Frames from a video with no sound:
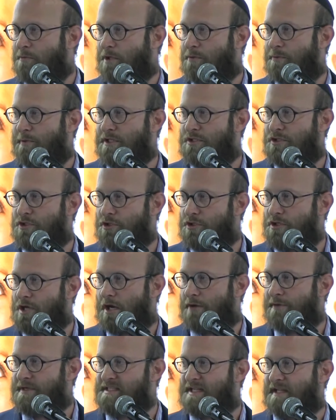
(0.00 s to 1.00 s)
what we do
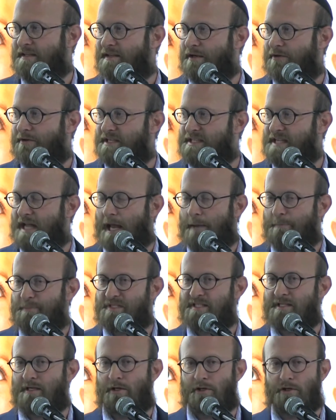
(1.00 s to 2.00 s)
know is that there is
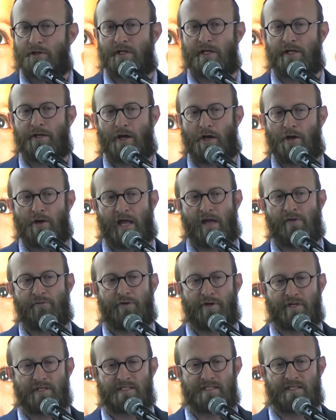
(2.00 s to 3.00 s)
absolutely no
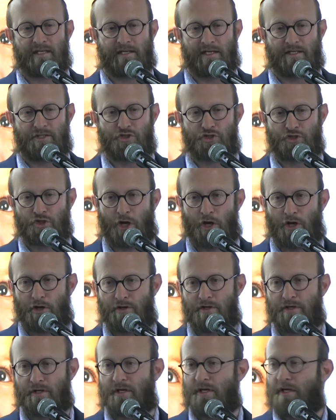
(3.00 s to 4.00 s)
evidence that has
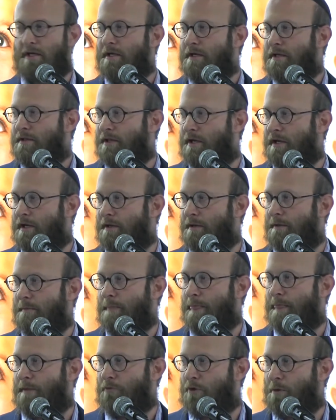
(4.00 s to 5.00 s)
shown the
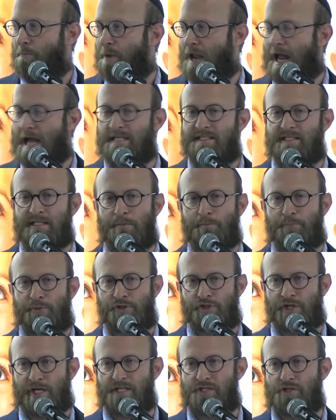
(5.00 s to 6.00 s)
replacing
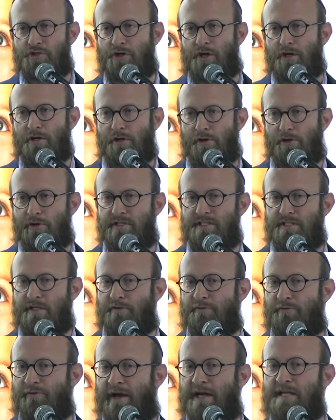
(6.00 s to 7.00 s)
progesterone,
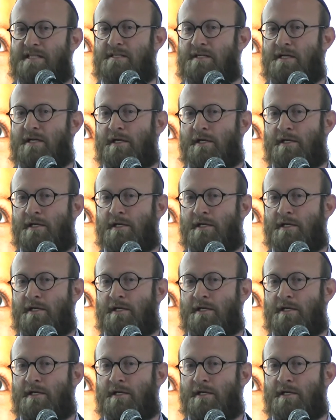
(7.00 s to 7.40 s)
luteal phase